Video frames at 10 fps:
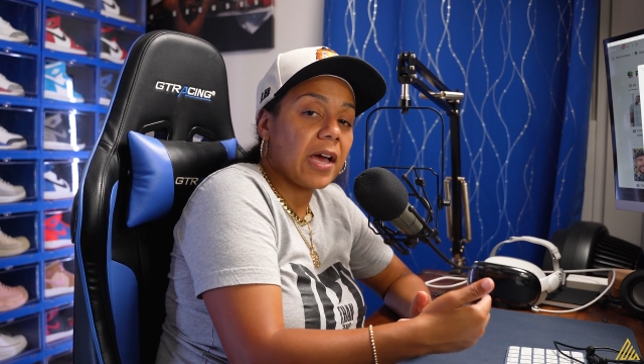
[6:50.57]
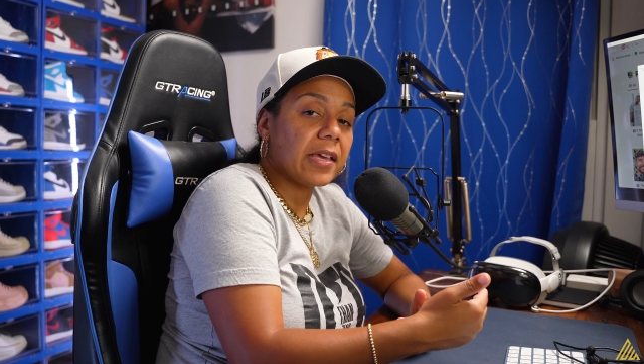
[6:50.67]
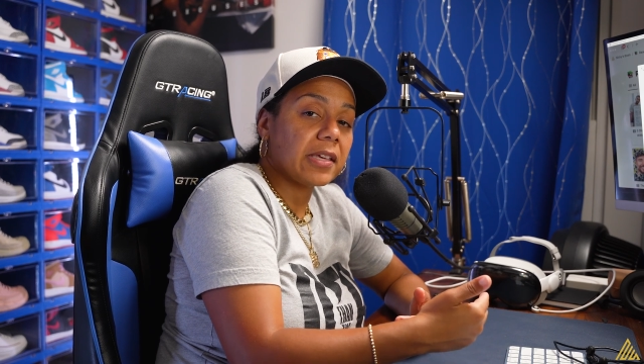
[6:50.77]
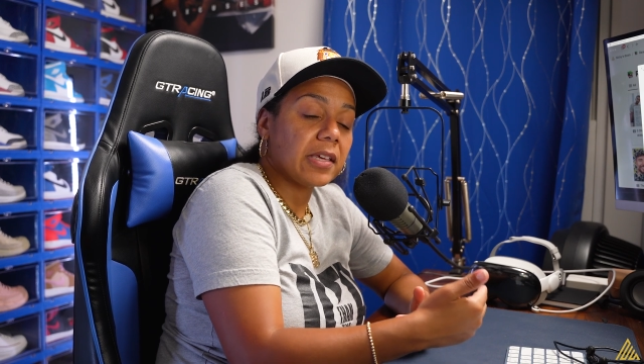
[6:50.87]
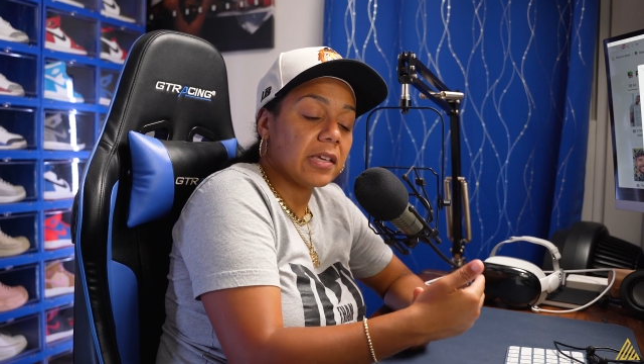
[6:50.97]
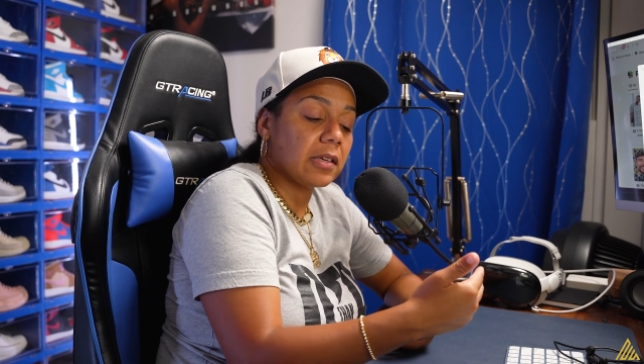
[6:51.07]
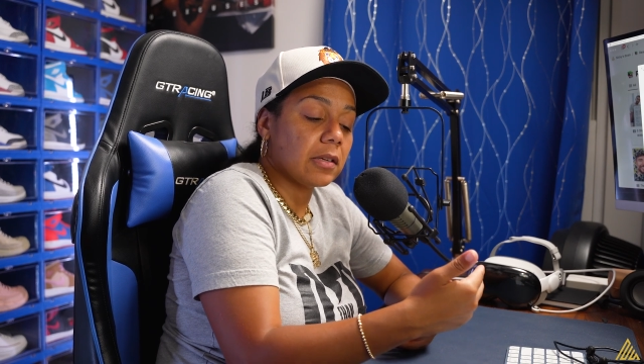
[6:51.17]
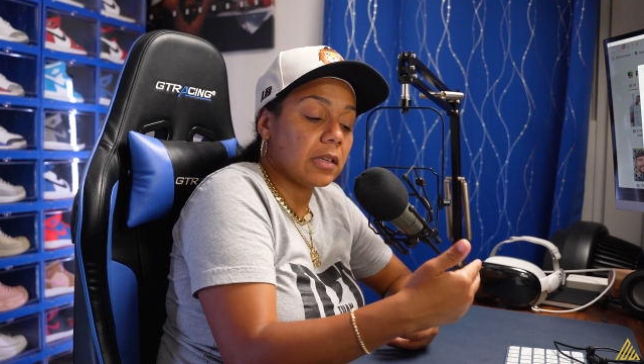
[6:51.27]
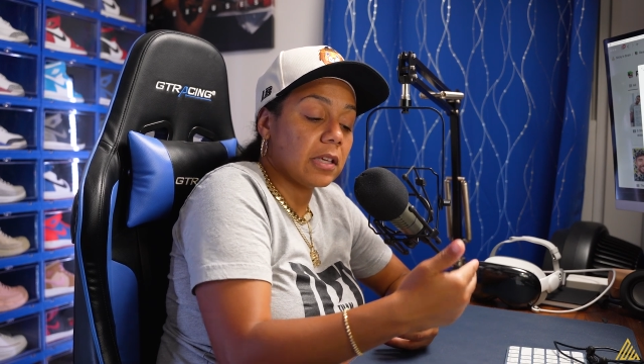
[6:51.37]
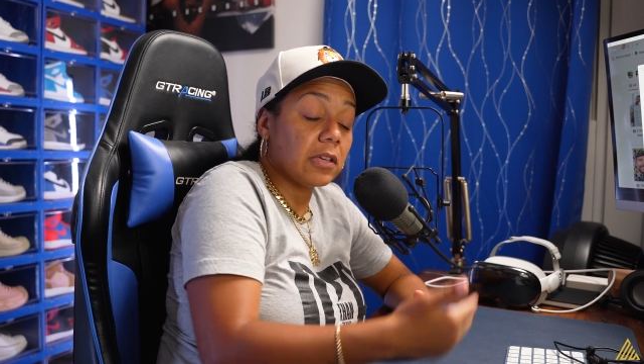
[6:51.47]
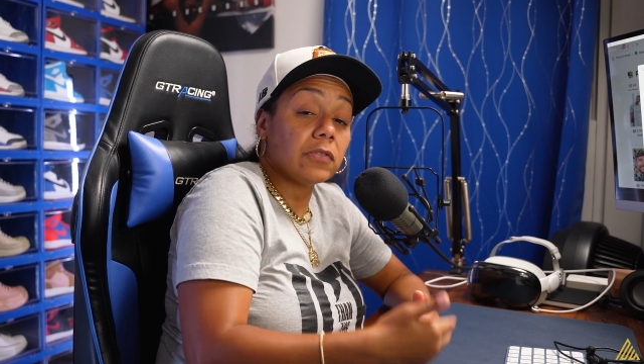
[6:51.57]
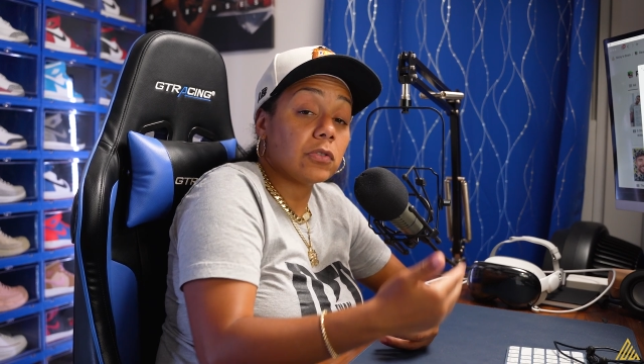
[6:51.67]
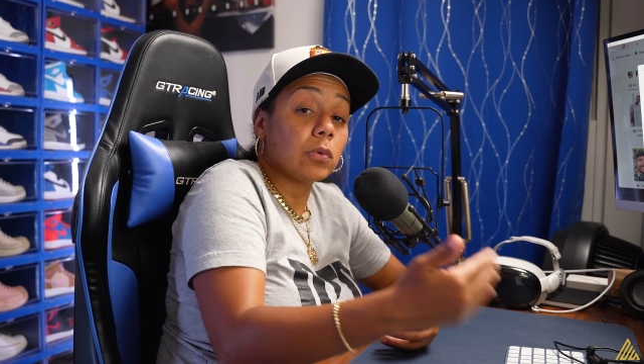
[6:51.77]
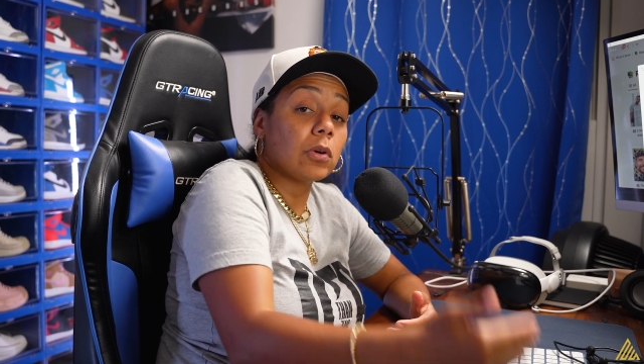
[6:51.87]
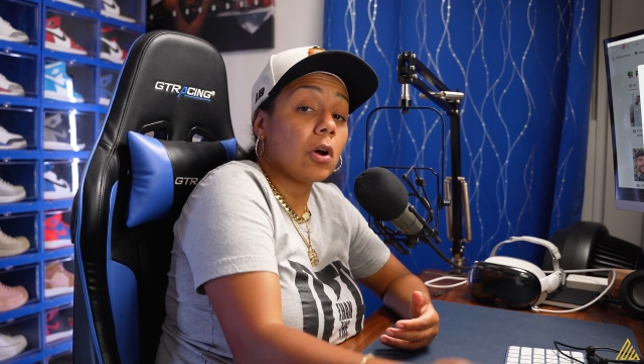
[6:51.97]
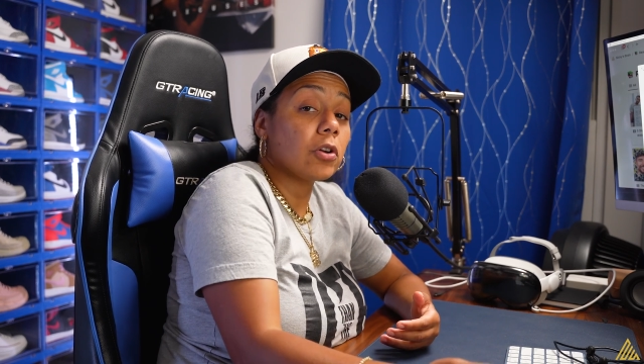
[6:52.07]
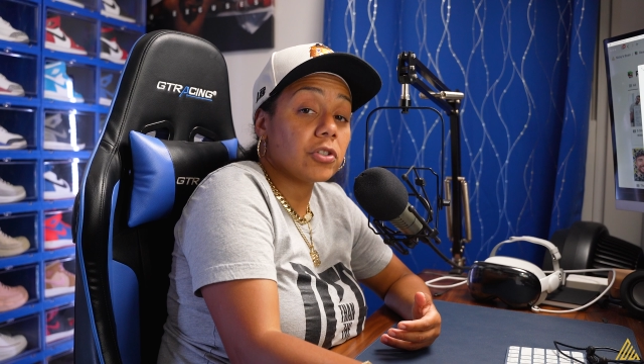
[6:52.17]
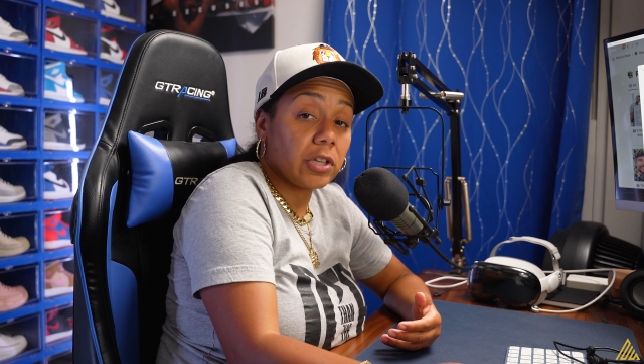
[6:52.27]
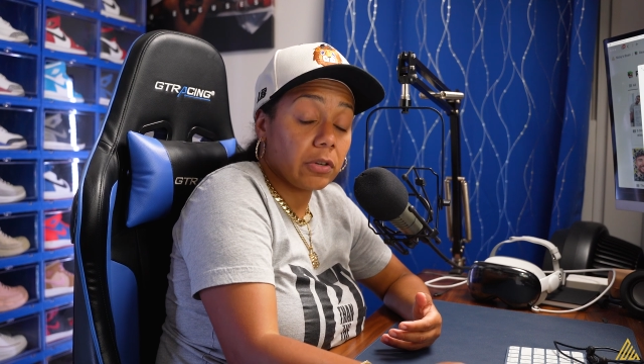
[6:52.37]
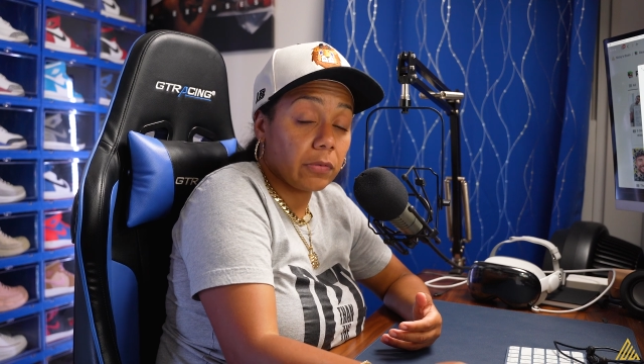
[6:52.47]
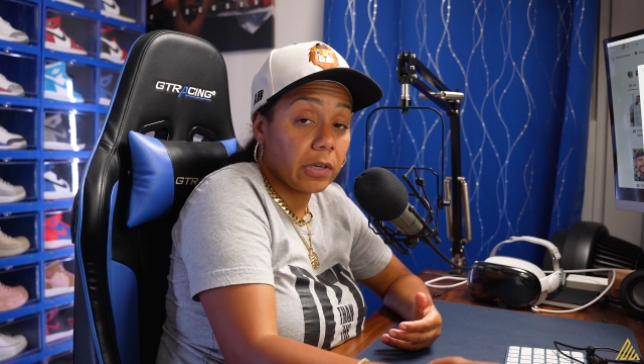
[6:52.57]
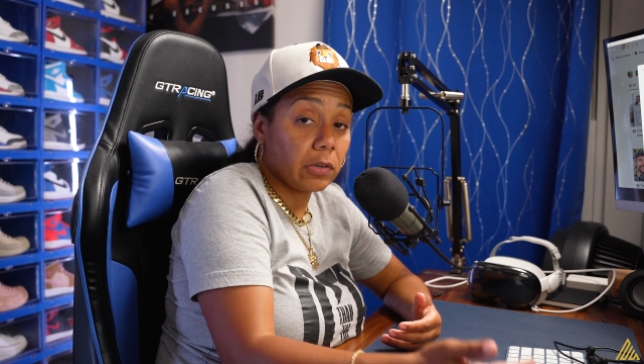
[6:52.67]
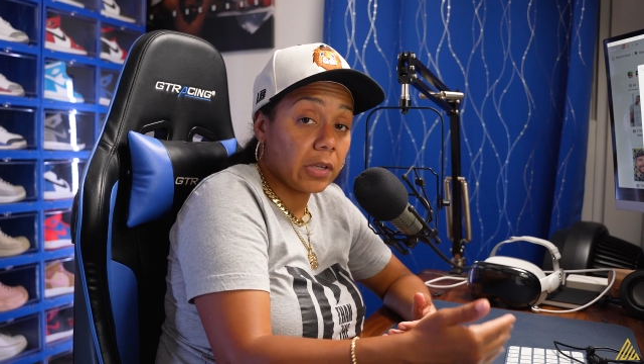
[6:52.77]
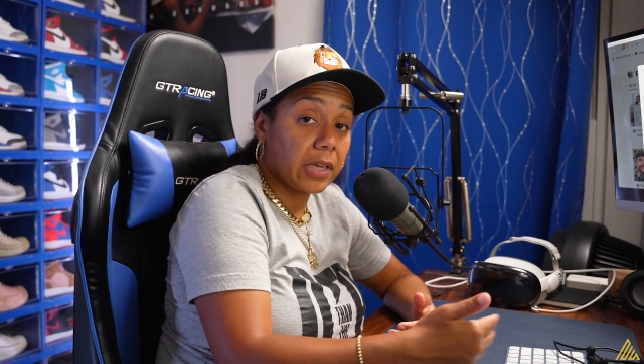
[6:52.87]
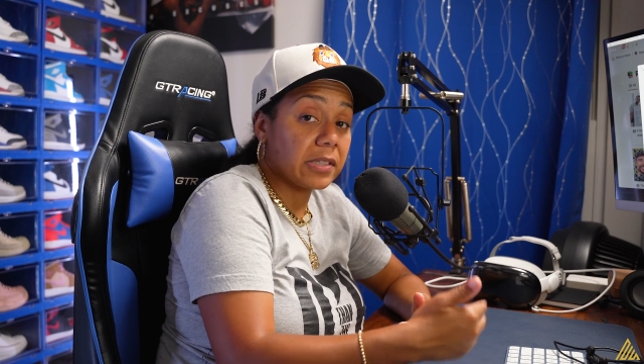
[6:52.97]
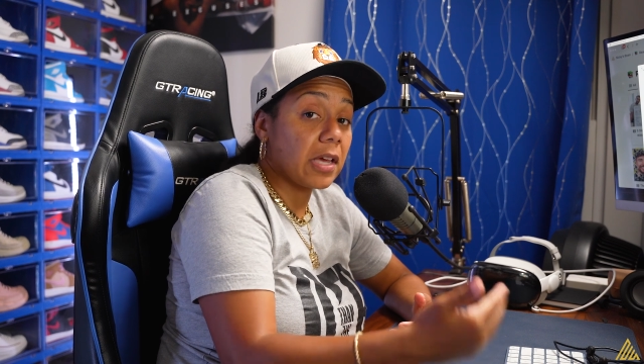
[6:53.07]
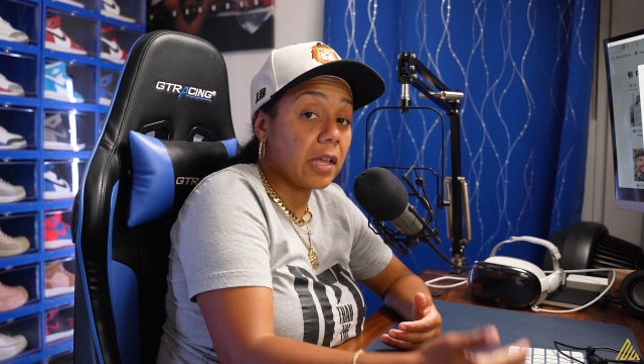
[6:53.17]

I can give to an art generator like